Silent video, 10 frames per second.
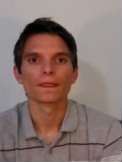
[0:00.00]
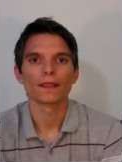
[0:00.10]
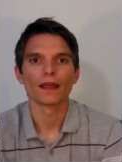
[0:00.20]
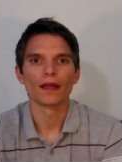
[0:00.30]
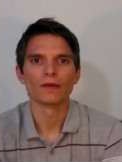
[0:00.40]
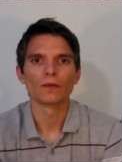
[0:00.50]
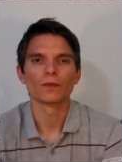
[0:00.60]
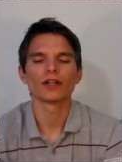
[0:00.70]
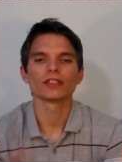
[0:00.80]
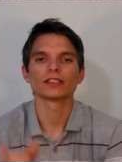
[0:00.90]
And
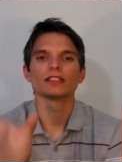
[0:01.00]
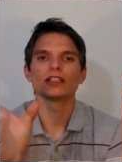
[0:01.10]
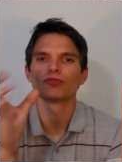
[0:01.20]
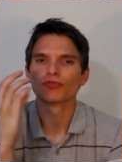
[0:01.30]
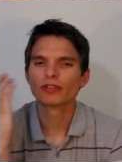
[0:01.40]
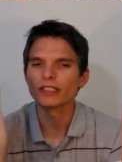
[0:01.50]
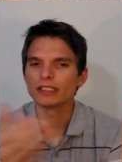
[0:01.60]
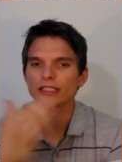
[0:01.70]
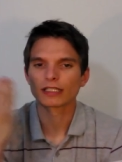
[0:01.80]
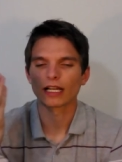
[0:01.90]
where this idea
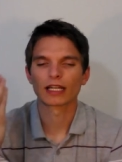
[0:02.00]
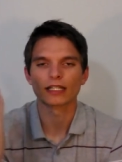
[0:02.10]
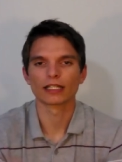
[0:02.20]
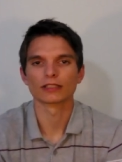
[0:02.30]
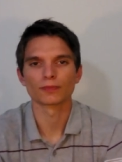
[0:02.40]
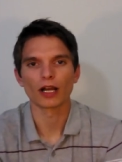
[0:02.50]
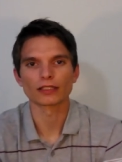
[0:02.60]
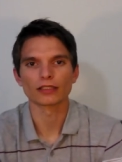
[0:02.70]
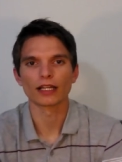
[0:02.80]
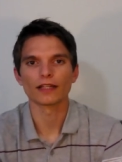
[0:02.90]
really kind of gets
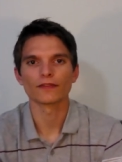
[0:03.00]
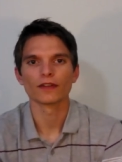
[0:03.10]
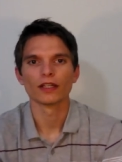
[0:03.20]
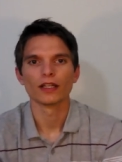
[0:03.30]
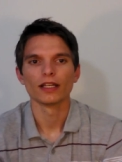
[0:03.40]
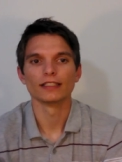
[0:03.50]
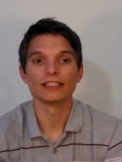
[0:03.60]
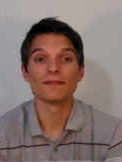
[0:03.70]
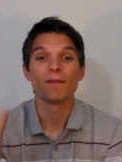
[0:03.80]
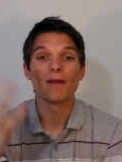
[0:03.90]
brought to life is
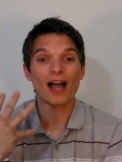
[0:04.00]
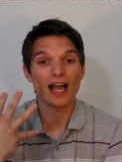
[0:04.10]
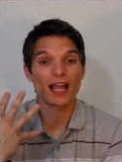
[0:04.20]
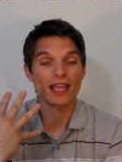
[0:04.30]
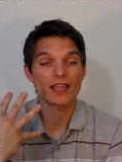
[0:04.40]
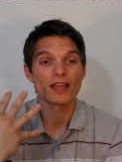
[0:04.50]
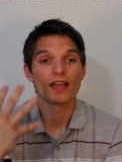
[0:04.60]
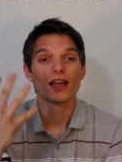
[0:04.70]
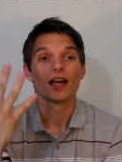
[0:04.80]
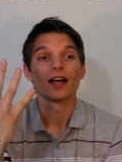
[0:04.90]
in my
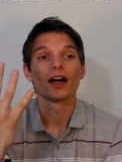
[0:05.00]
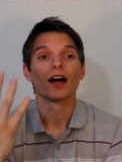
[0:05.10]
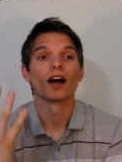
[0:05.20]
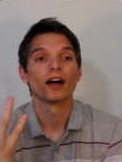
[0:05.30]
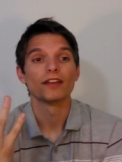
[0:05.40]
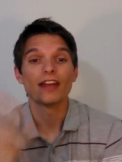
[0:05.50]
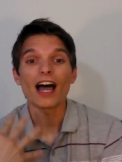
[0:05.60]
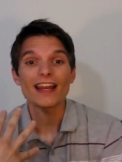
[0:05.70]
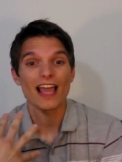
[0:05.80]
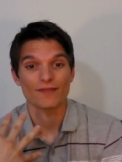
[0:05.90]
uh,
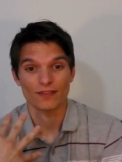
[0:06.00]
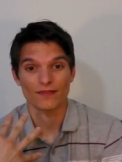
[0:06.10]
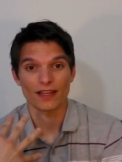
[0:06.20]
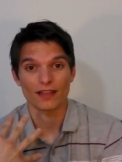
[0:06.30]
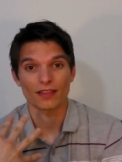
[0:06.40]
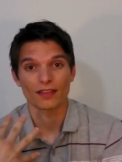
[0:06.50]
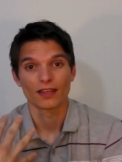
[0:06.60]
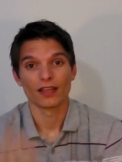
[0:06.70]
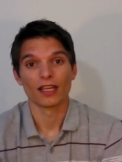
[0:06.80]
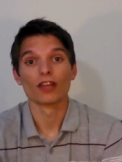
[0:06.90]
not having faith
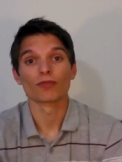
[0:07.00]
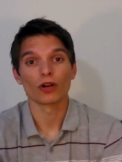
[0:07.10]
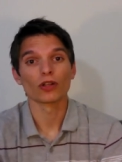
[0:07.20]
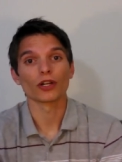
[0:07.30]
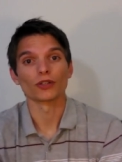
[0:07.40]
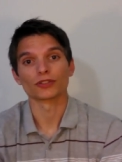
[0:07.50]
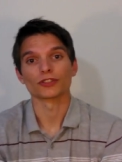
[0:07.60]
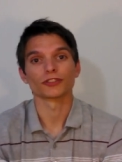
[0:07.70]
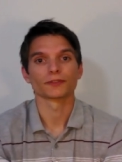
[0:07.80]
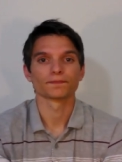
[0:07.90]
in roller
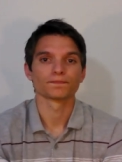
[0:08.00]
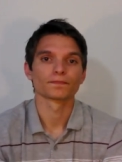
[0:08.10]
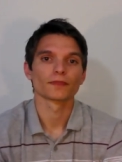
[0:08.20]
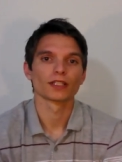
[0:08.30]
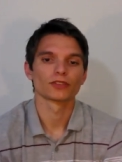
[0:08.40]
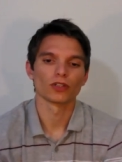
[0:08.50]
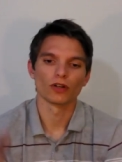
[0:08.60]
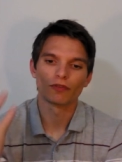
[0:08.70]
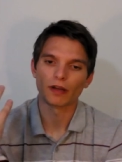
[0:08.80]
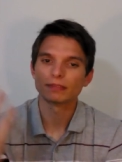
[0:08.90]
coasters. So
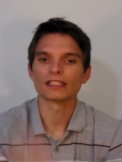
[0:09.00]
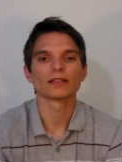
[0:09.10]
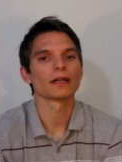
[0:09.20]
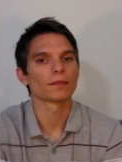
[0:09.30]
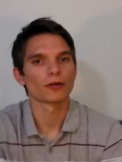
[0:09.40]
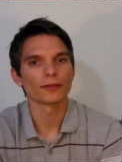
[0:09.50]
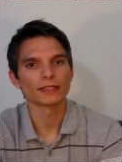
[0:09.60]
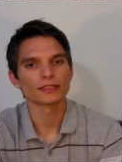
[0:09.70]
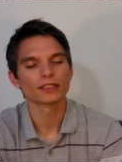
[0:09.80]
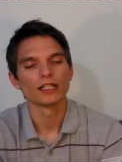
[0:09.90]
if I'm sitting in my
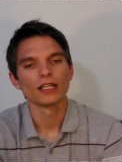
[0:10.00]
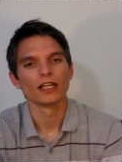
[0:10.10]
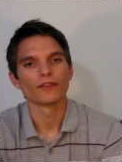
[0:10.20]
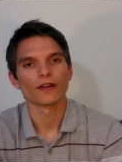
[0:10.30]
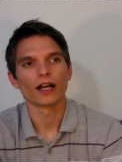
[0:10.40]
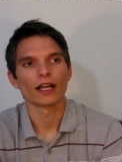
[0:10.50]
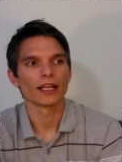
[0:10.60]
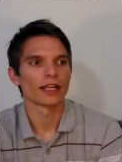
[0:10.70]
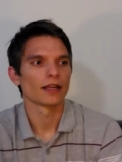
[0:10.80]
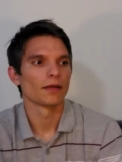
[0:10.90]
apartment, if I
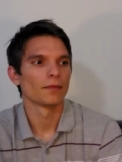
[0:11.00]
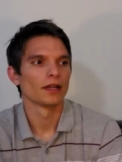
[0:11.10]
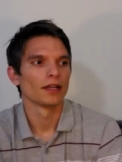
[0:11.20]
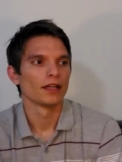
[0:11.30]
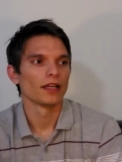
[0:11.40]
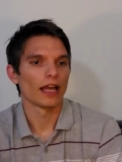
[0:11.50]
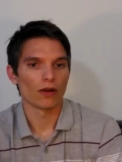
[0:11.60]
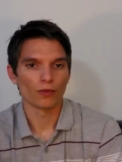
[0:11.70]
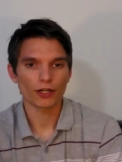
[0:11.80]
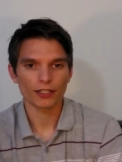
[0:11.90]
am
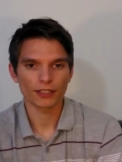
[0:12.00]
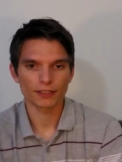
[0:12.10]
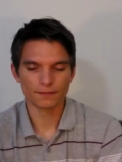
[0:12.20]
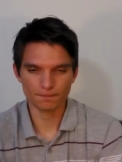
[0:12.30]
at work,